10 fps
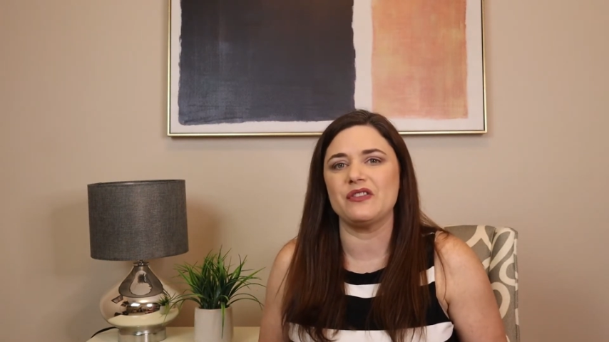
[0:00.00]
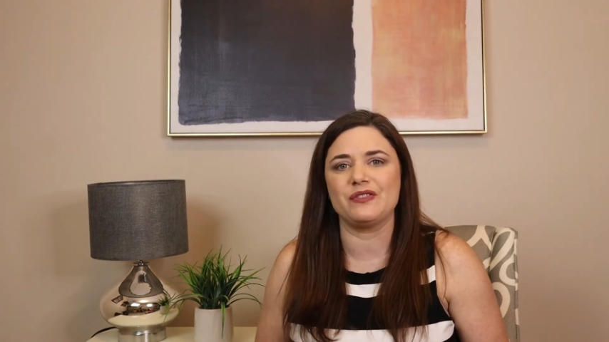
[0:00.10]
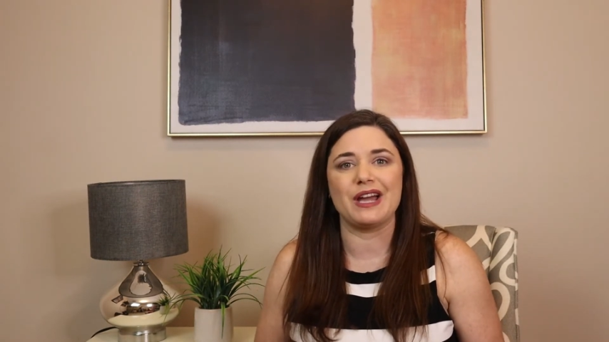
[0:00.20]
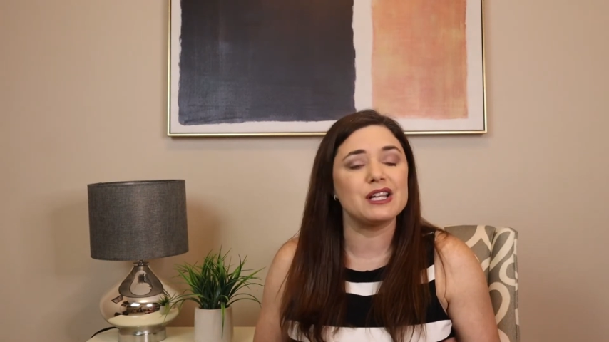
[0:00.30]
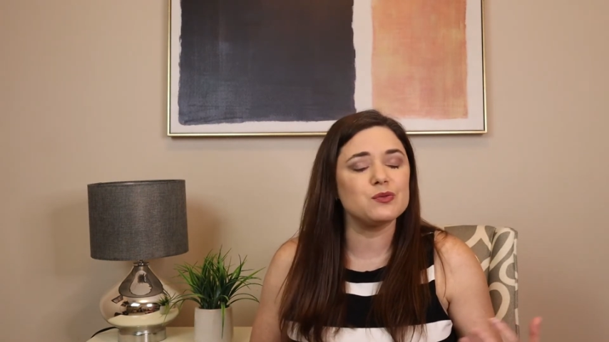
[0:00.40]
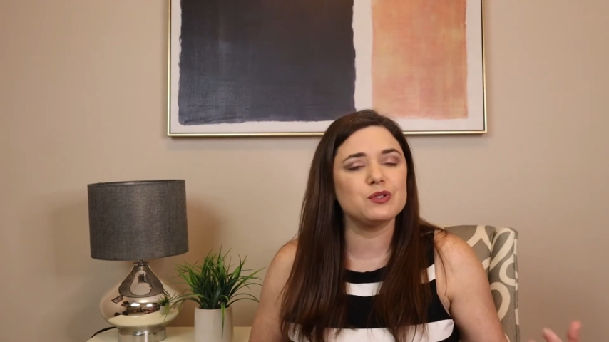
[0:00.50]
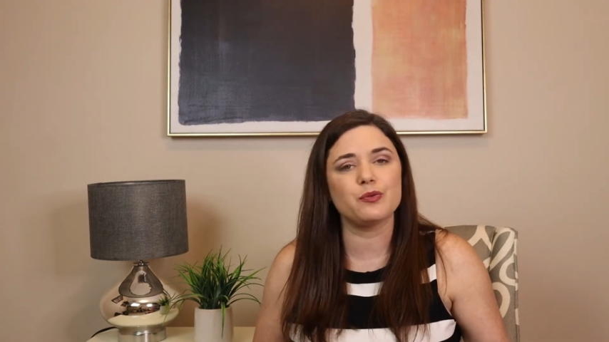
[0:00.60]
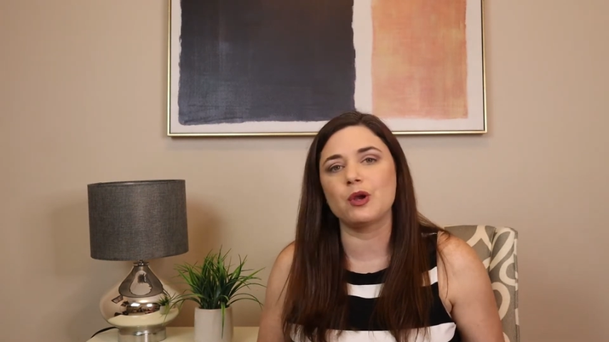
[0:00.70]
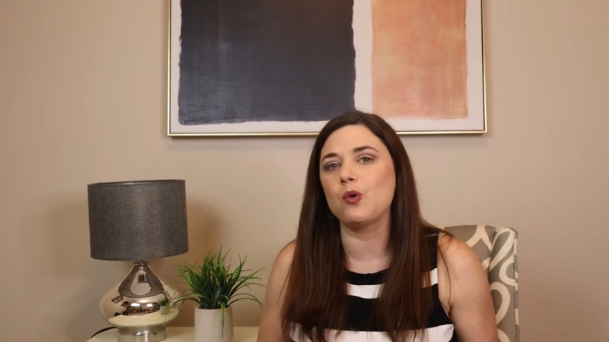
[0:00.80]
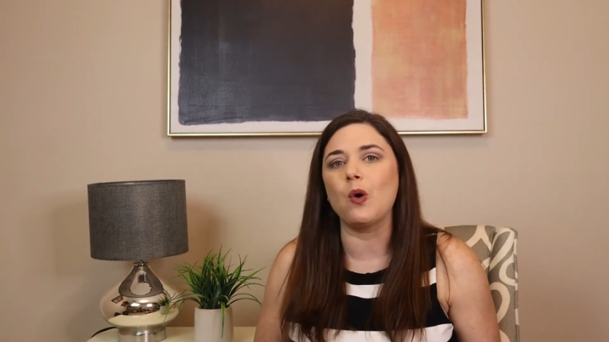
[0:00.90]
that that's what's
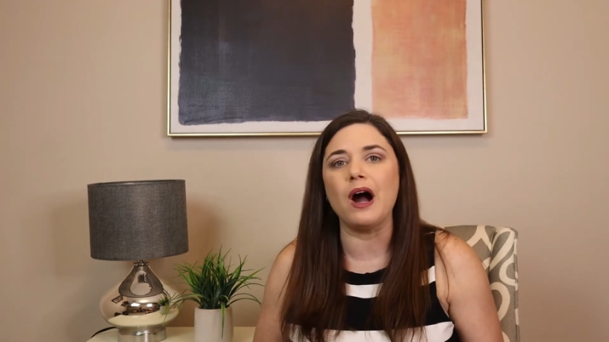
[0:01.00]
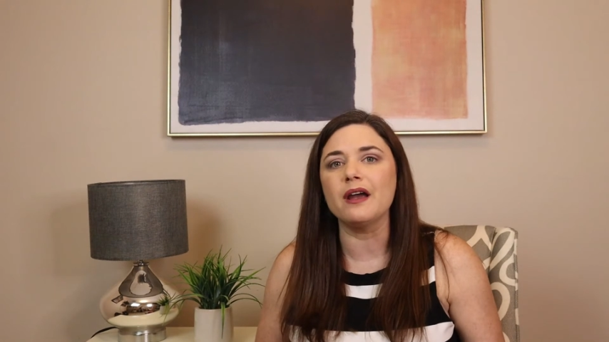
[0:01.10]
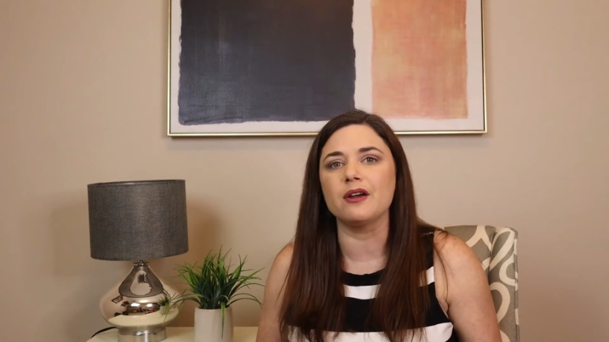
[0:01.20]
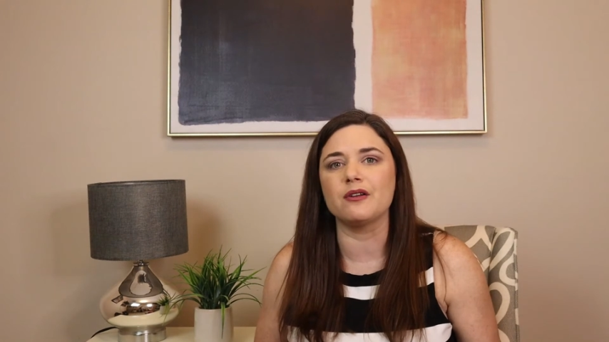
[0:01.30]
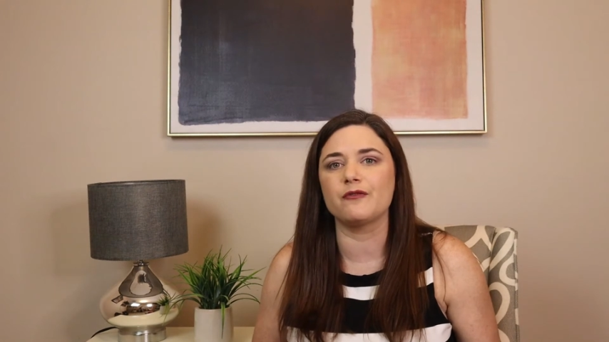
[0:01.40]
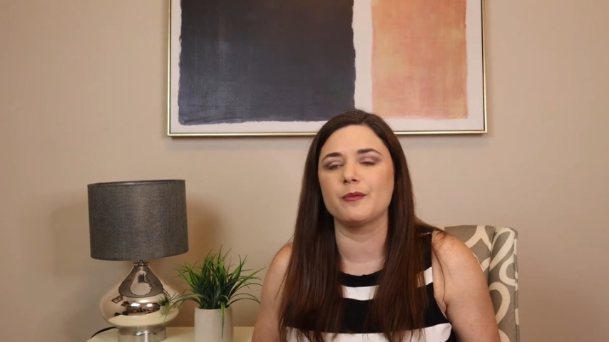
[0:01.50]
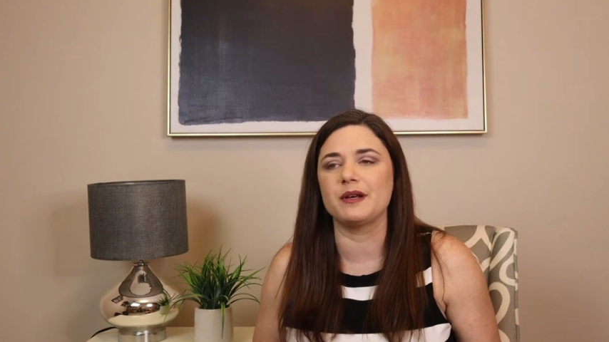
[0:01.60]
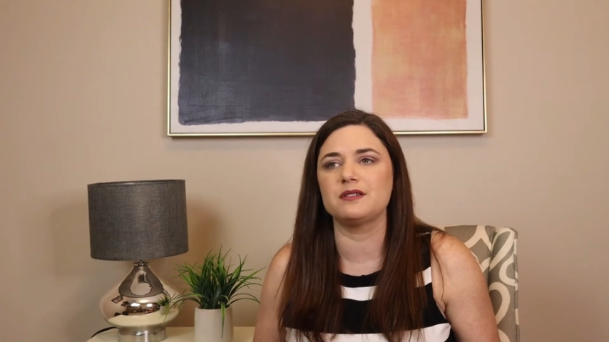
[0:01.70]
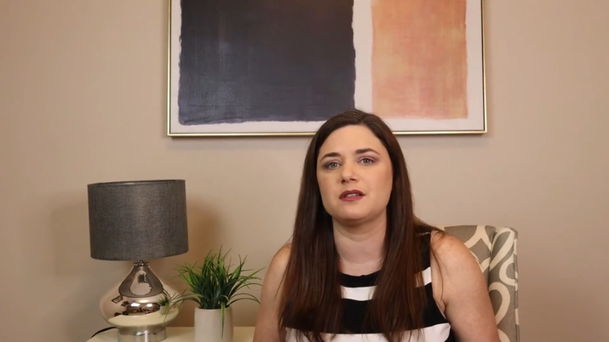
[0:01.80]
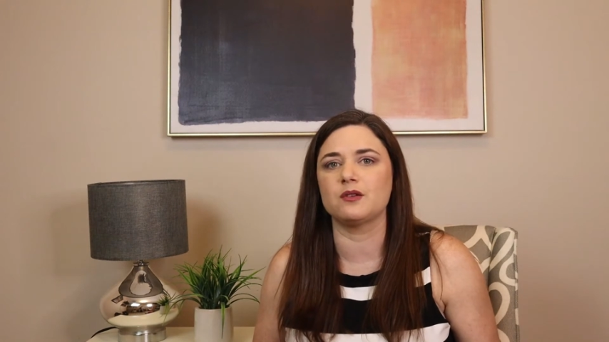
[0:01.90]
required from
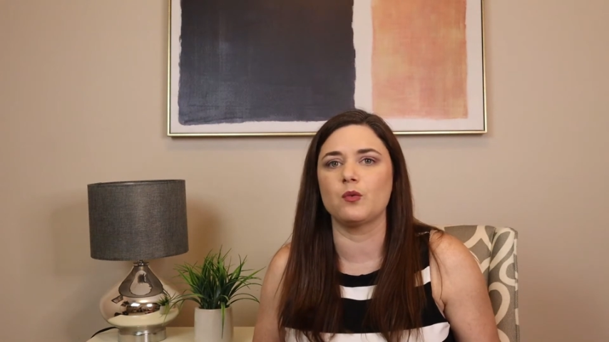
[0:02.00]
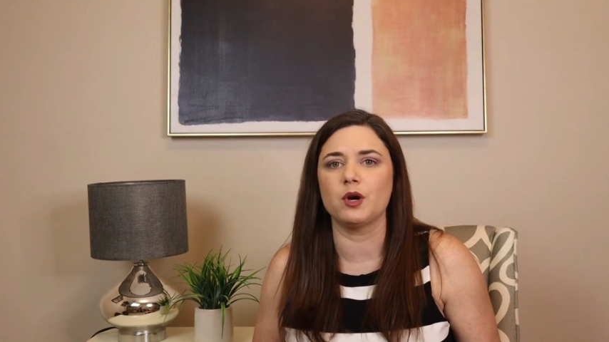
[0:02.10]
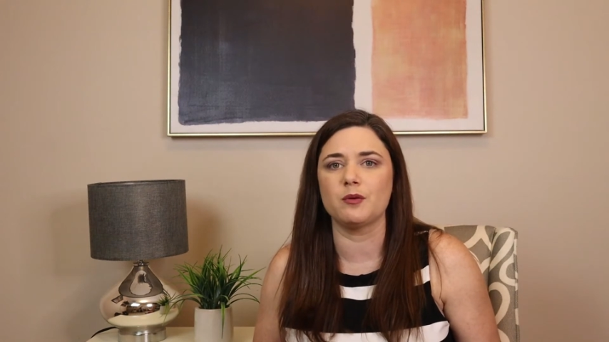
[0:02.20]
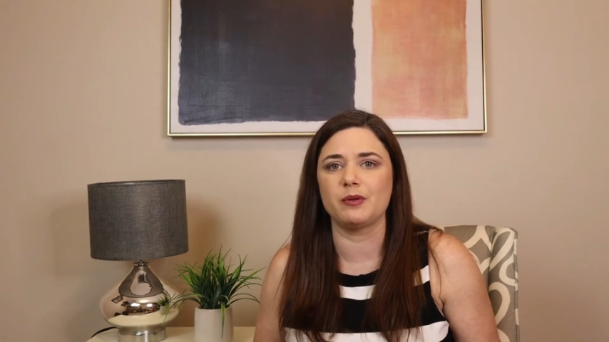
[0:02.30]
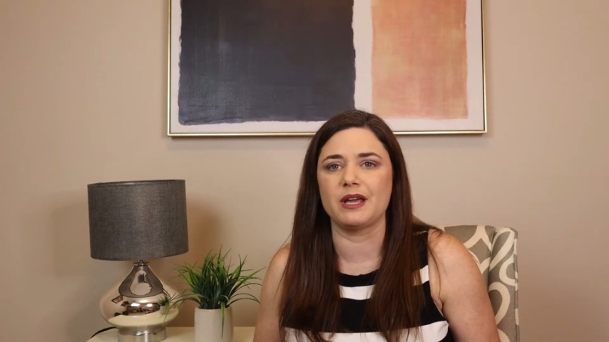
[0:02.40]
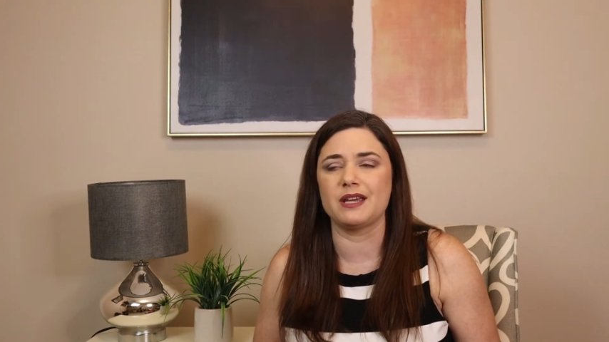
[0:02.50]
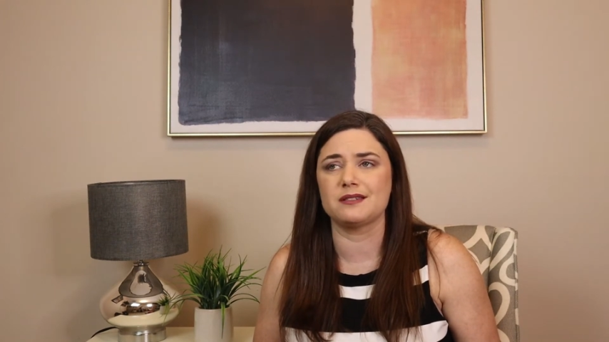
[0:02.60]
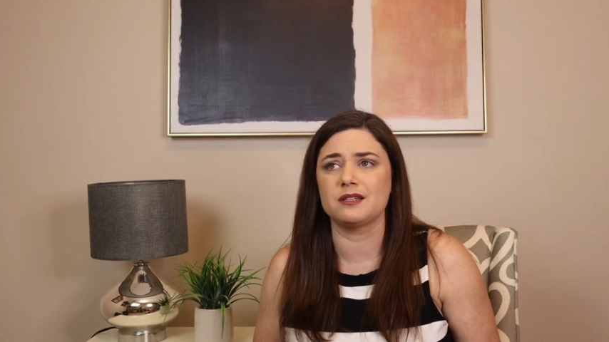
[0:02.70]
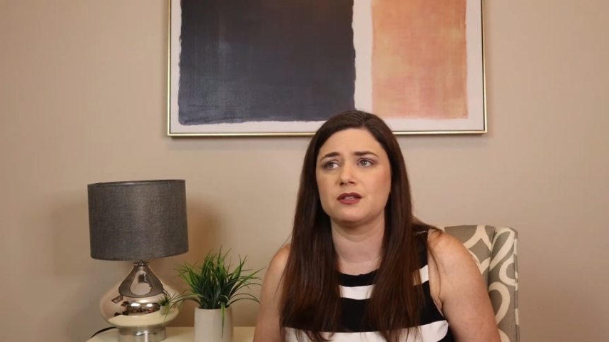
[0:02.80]
us in the workplace.